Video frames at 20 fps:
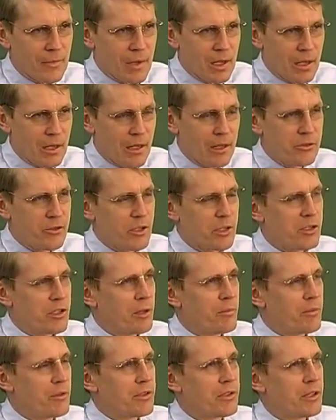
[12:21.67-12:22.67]
Now, just
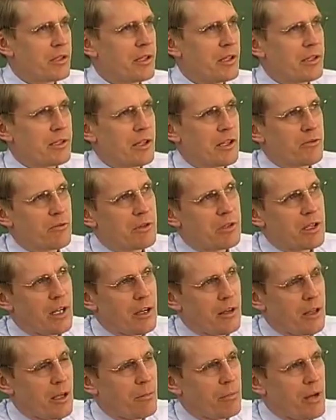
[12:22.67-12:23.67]
simple statistics would tell you
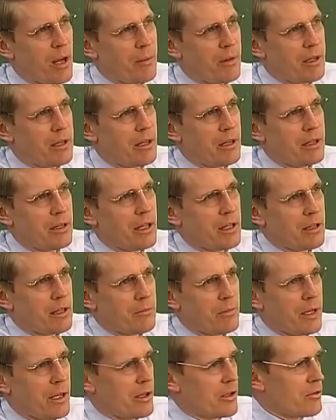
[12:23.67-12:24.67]
they probably didn't hit the
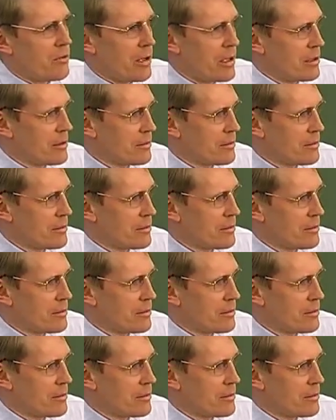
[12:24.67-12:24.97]
biggest one.